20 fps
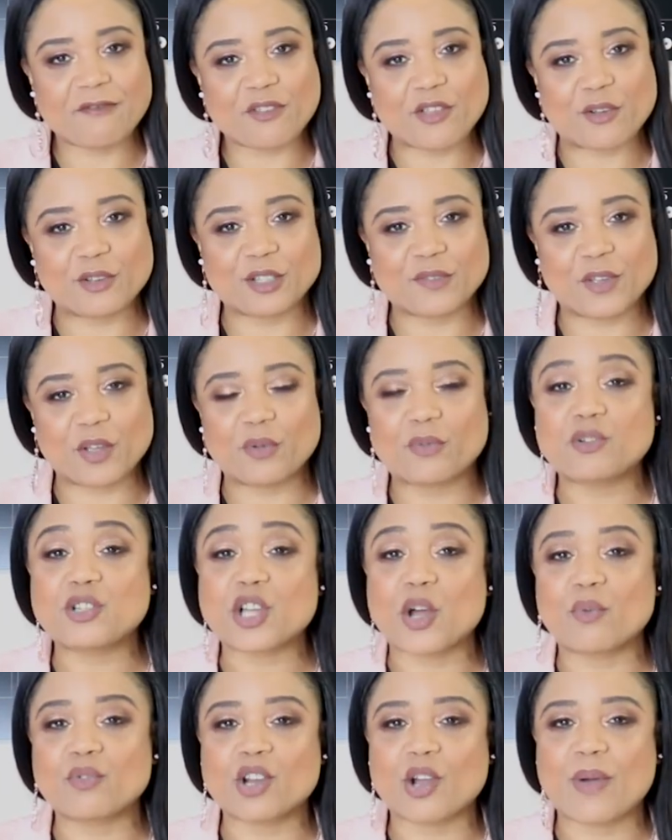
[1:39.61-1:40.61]
For those of you who
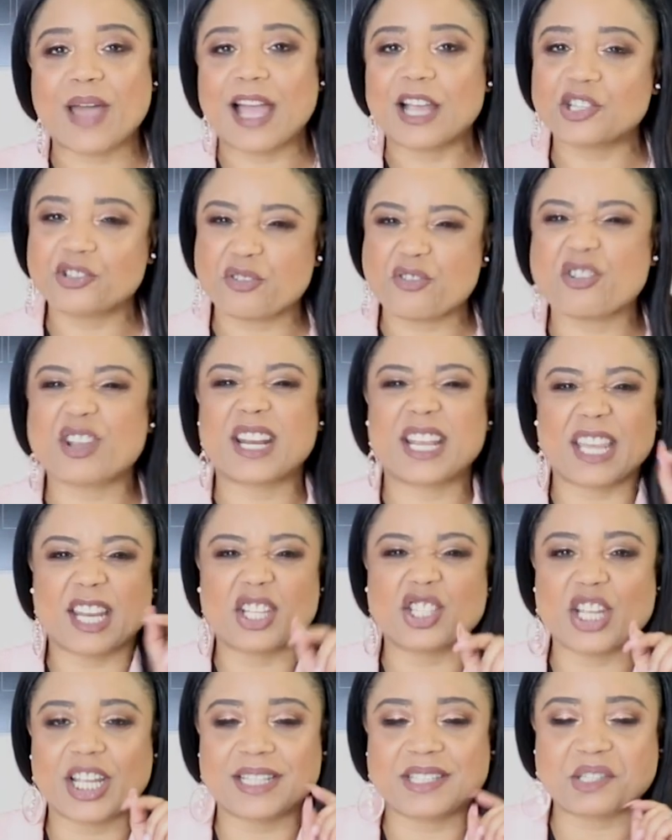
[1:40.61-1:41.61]
don't know Asher, you're going to
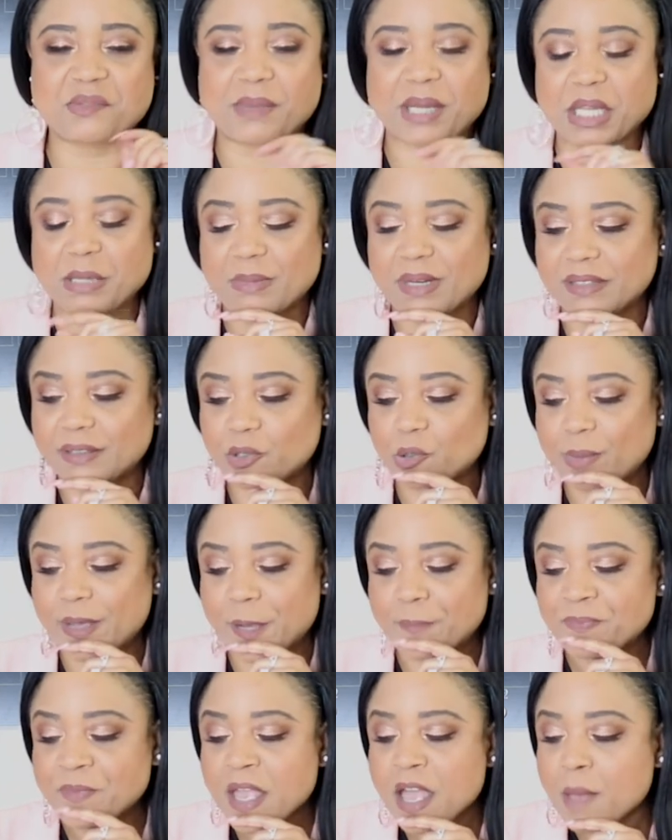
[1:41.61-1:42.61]
get a chance to meet him in a little
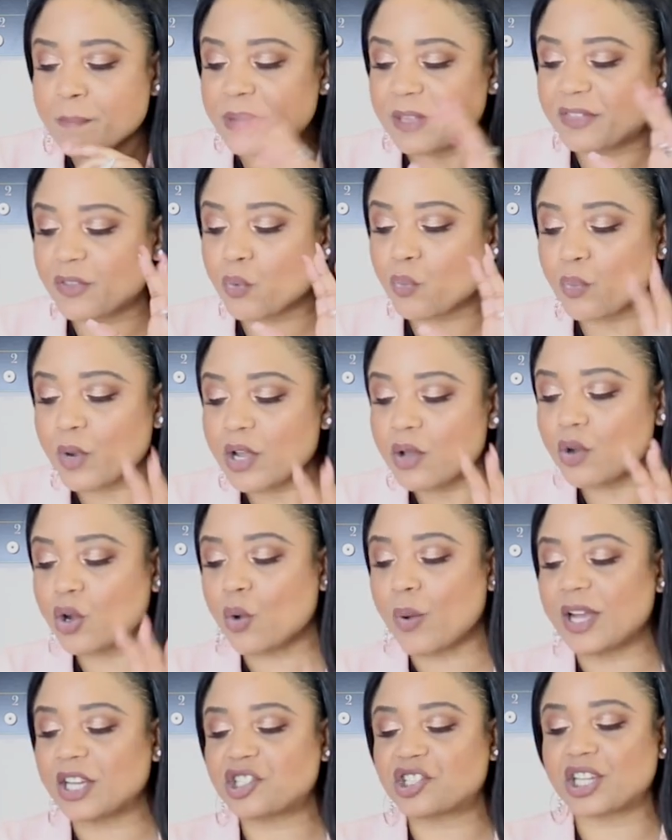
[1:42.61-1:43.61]
bit. But the real
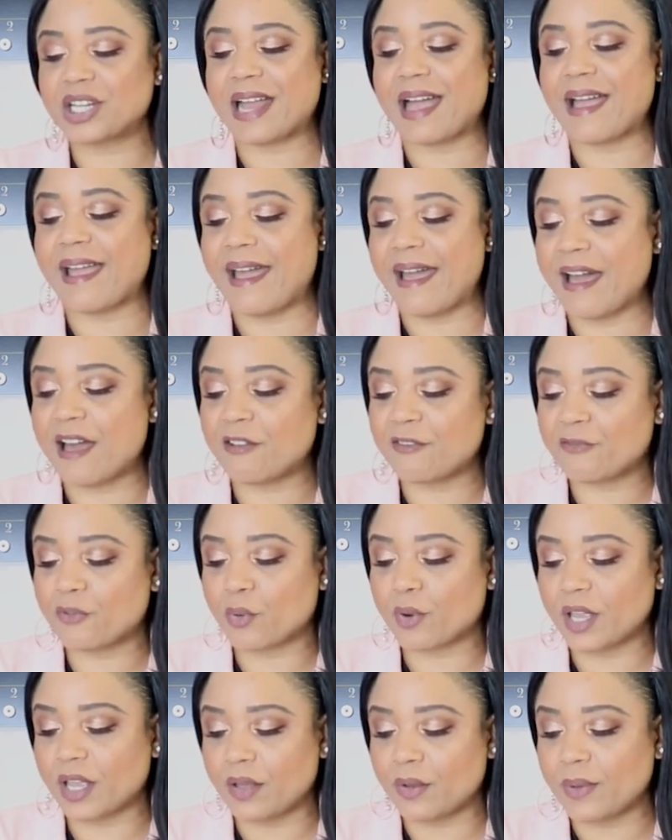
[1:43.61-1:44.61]
question I have
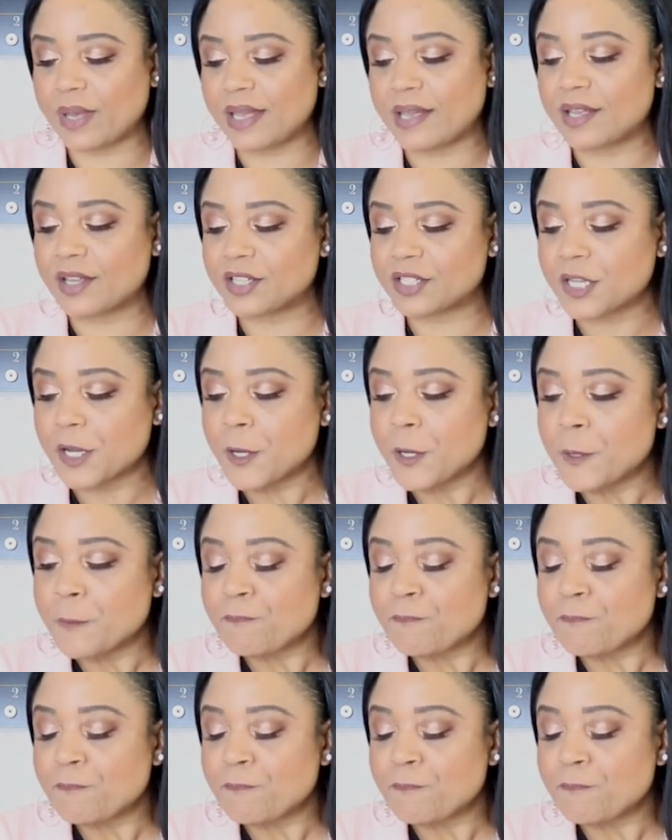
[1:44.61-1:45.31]
for you is,